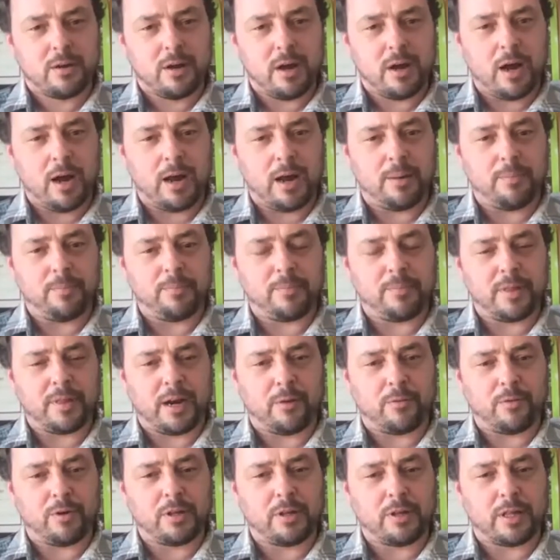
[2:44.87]
um, that I
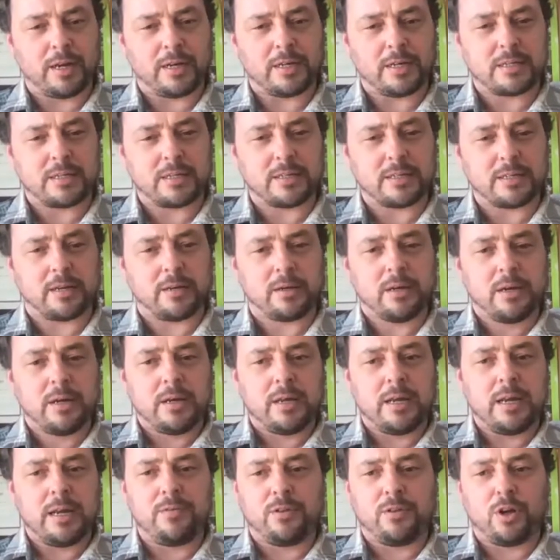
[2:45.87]
realized that
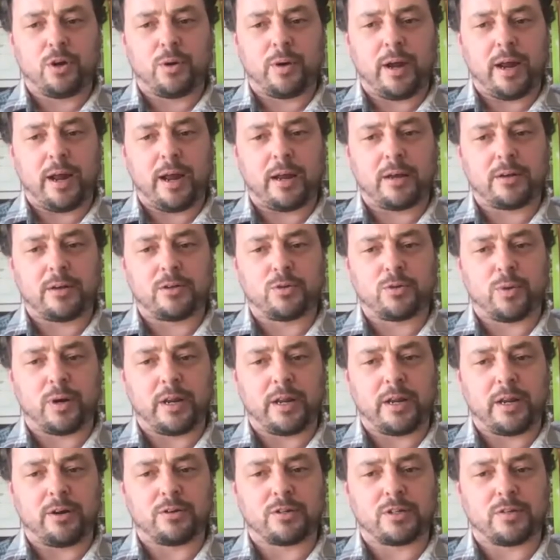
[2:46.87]
even though I had 20
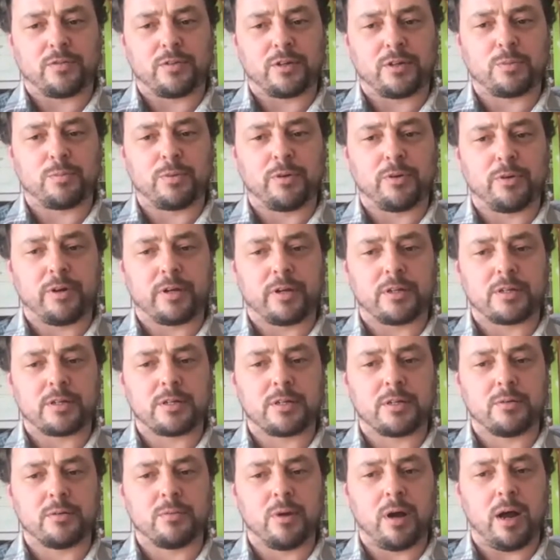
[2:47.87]
years of
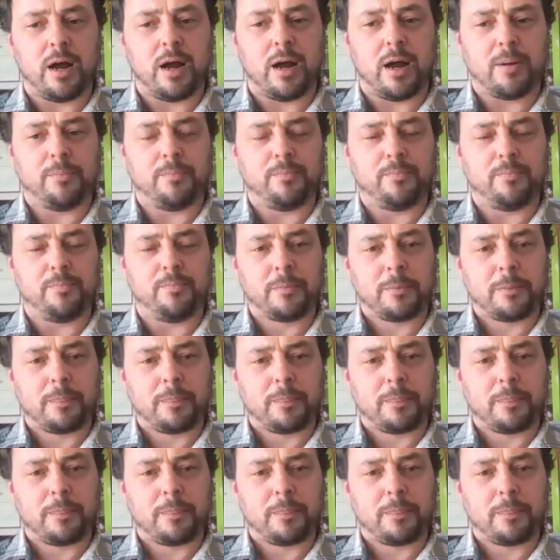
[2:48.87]
experience um,